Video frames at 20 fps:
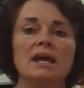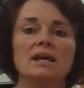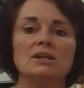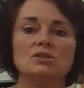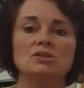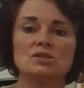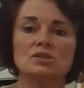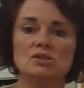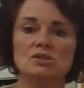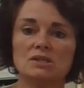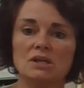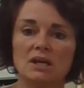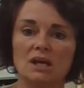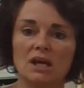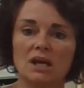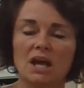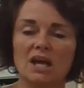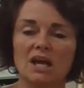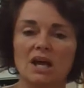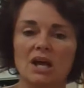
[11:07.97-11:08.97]
and just
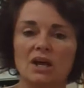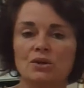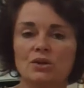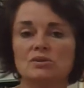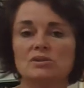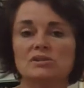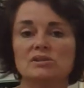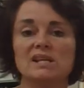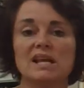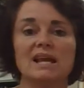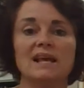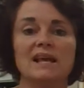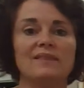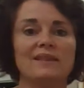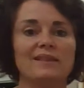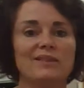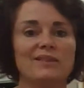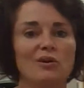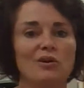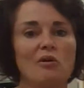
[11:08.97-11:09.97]

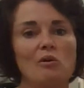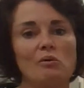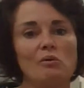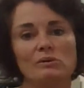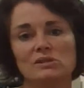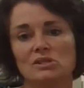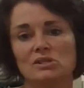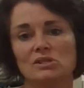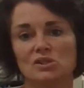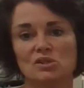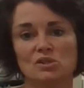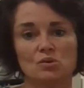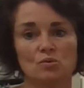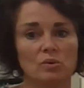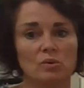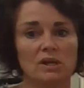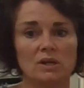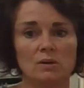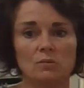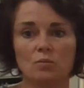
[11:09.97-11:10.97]
understand that the goal is just
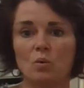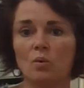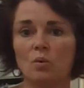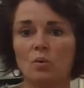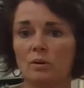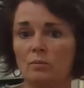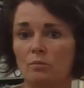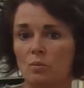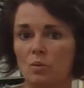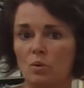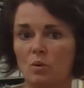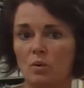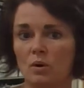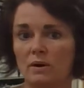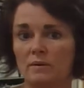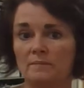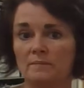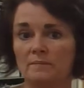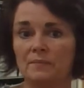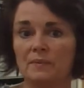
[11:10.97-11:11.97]
to read more and
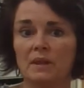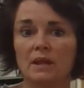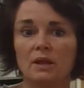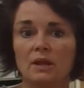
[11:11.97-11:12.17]
more.